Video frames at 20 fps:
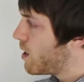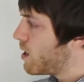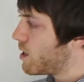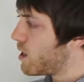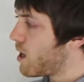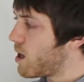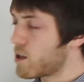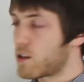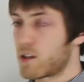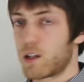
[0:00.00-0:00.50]

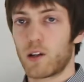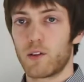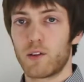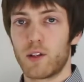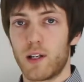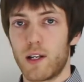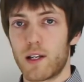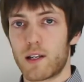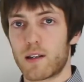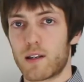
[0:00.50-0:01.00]
Lastly on
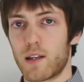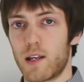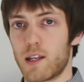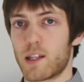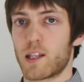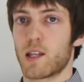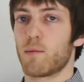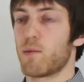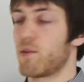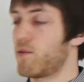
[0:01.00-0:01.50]
the list
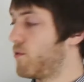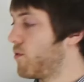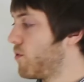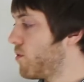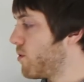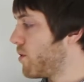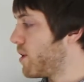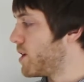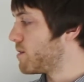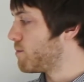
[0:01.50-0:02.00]
is number
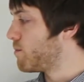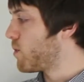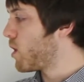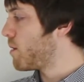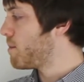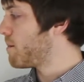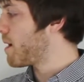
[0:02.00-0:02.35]
4, is mind